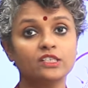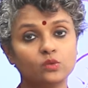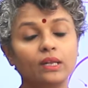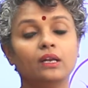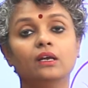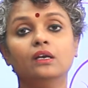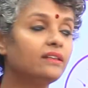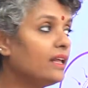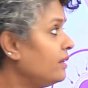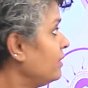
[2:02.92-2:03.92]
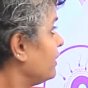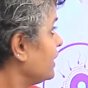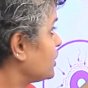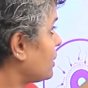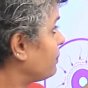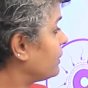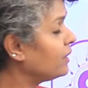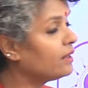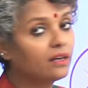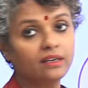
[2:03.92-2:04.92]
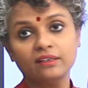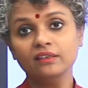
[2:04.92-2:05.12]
as well. Then reach up until